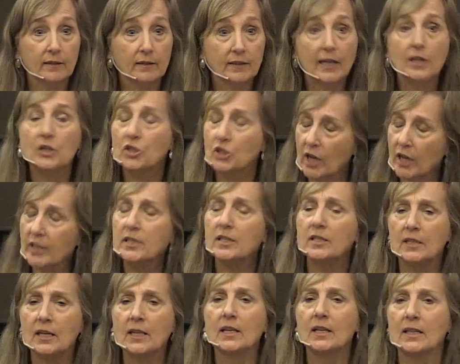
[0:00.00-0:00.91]
They
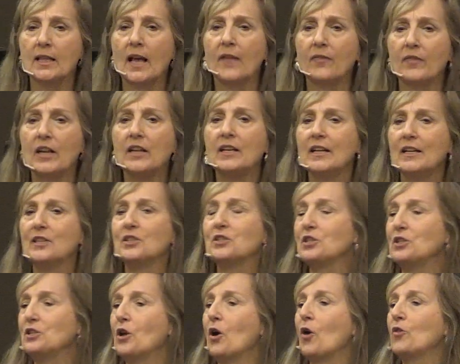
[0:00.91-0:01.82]
just needed that. They needed
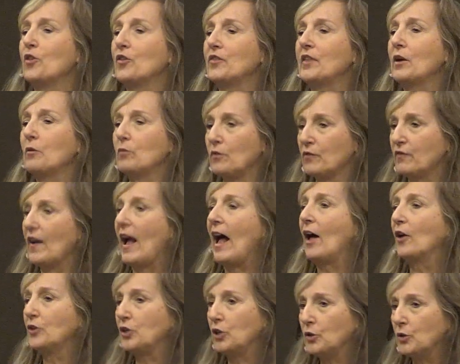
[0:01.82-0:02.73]
to know that they were
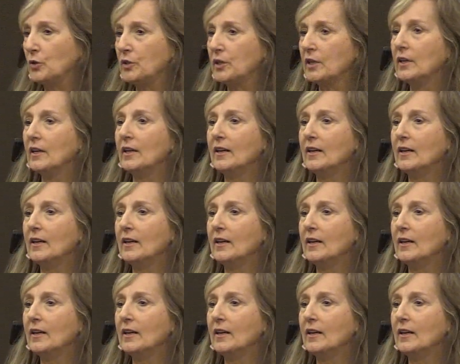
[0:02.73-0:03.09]
valued